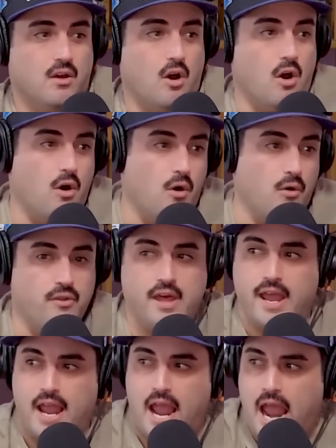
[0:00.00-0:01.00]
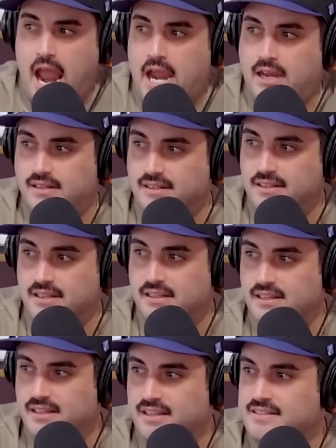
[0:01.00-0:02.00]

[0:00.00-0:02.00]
Oh, he they ate. ate. Is